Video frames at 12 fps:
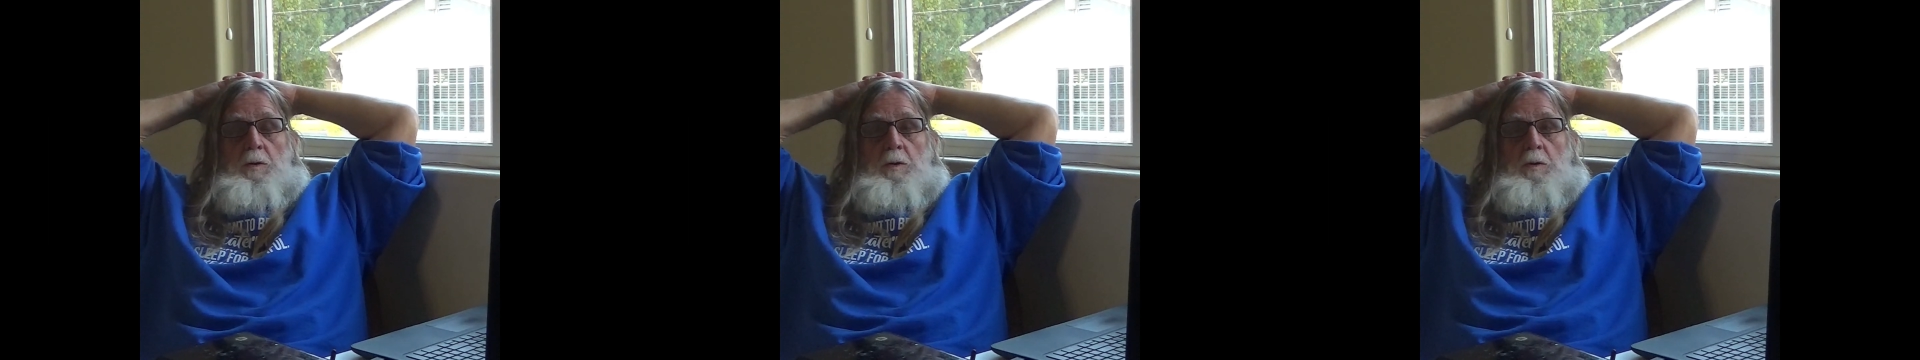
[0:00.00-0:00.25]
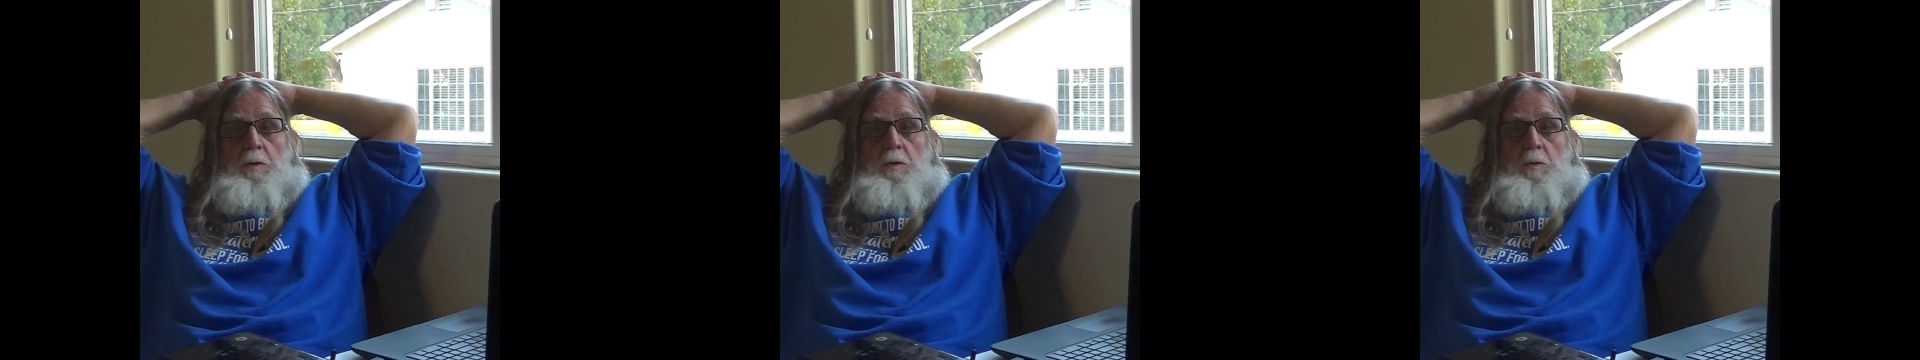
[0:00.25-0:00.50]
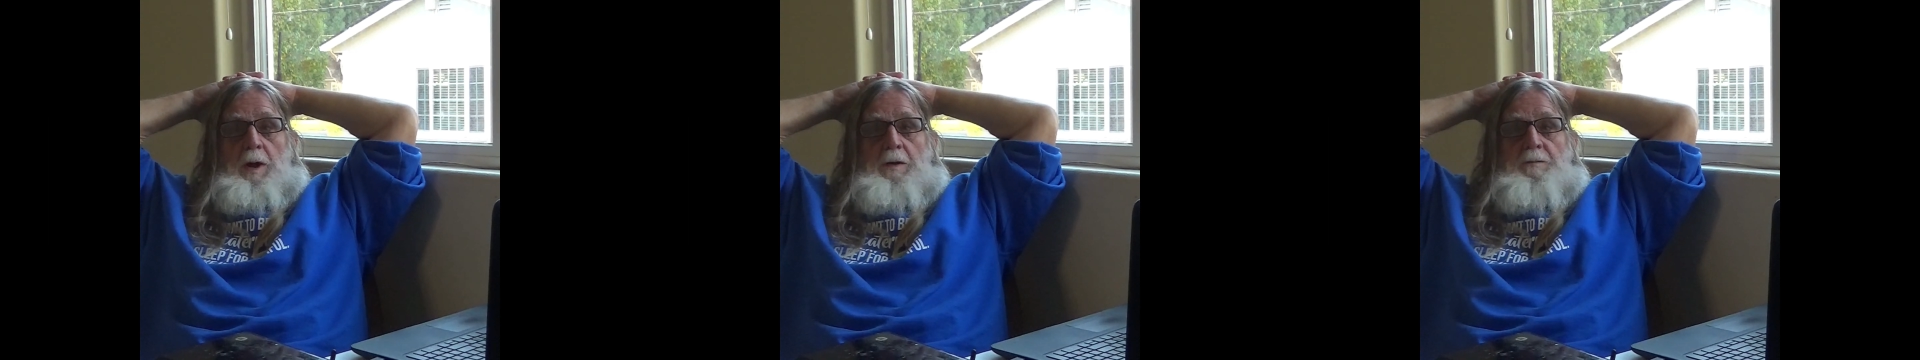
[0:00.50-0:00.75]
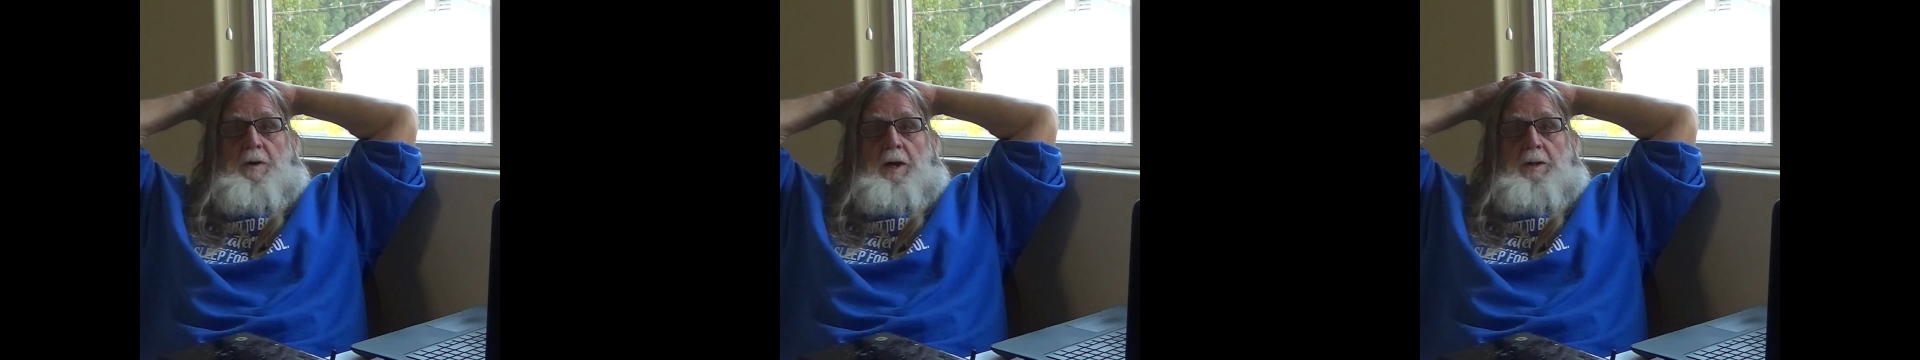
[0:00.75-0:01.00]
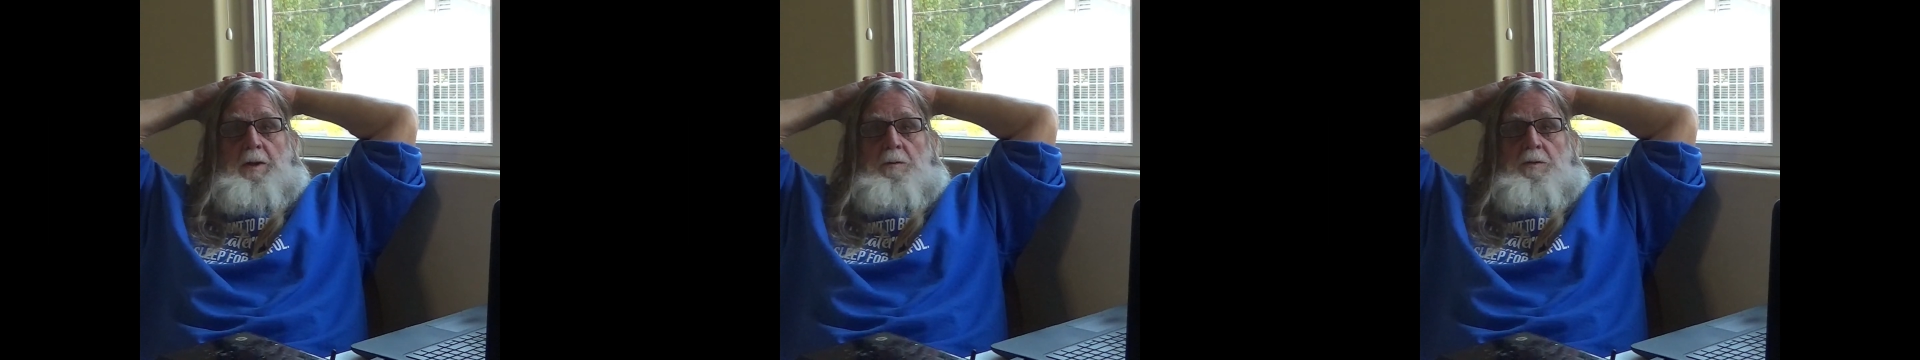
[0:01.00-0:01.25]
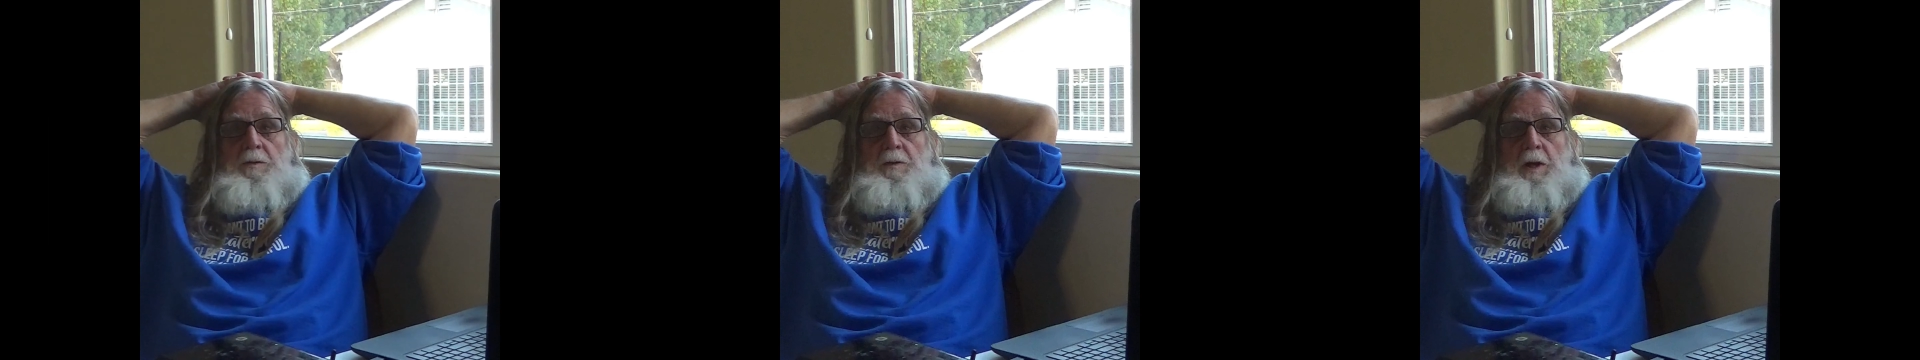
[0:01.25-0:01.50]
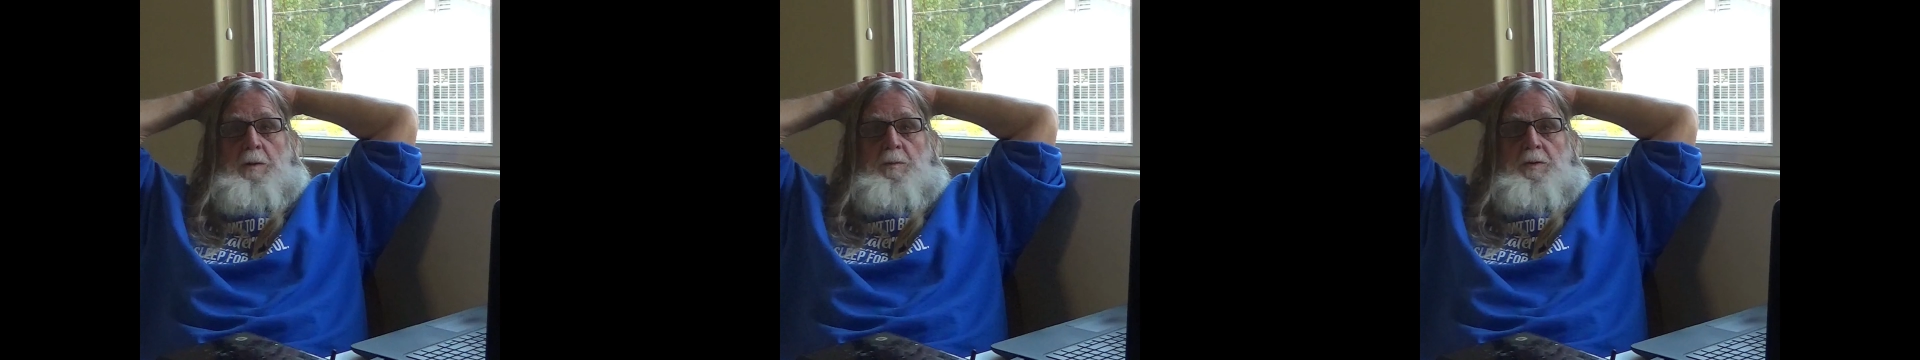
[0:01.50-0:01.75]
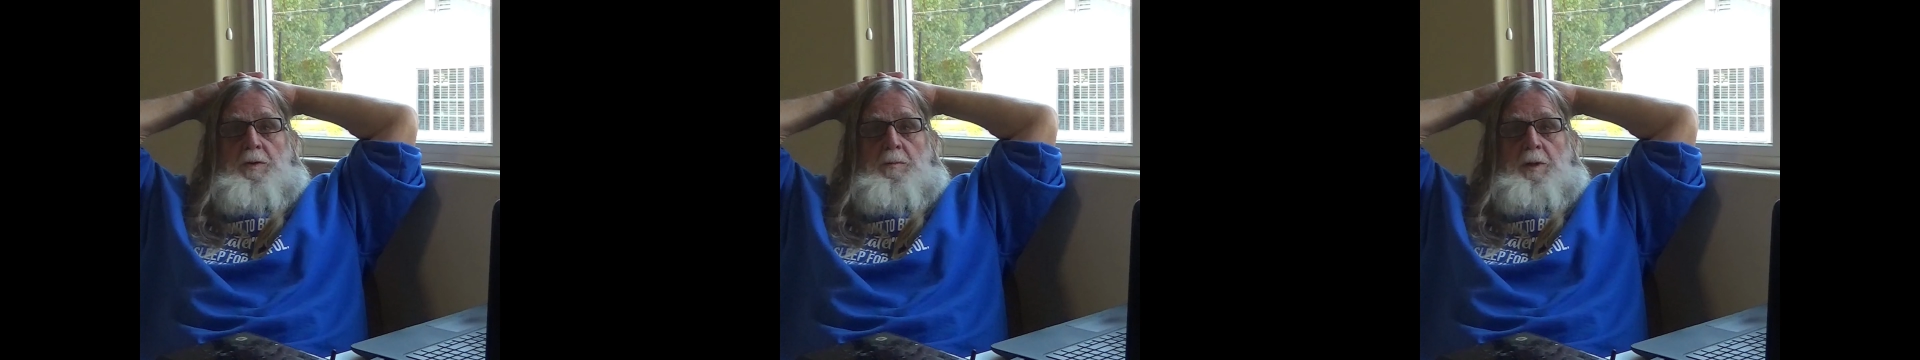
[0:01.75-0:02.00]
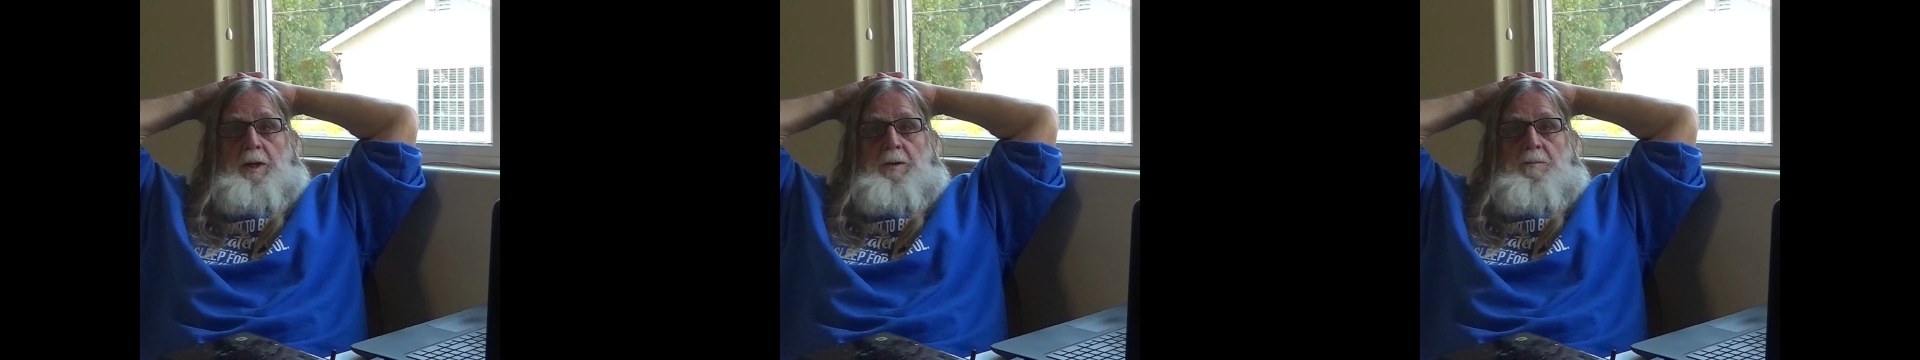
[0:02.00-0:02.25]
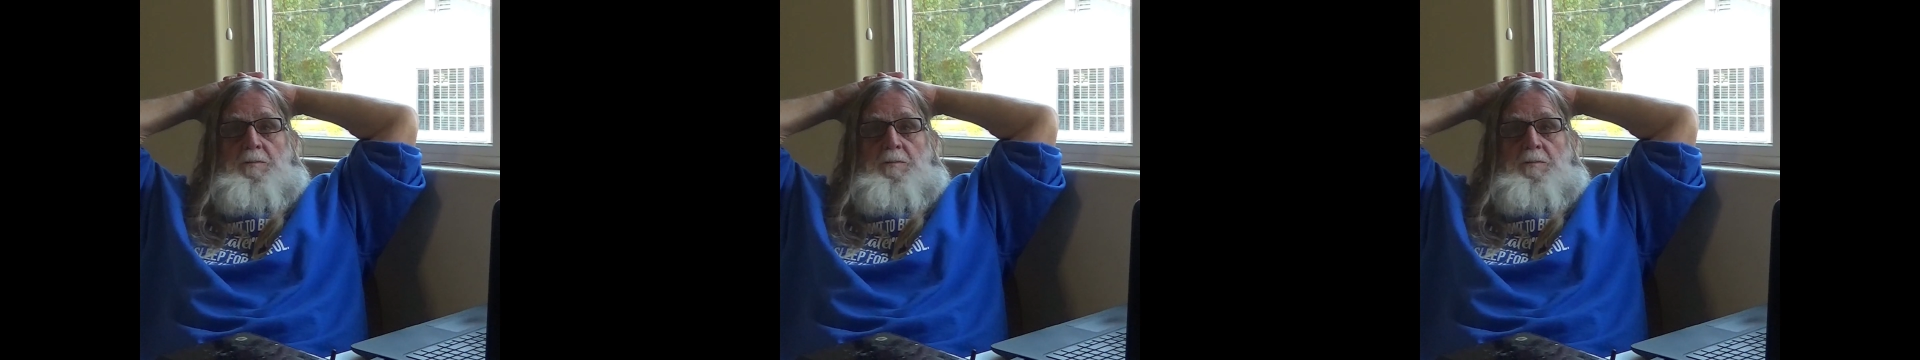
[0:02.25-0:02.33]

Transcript: local Wi-Fi that was available to me.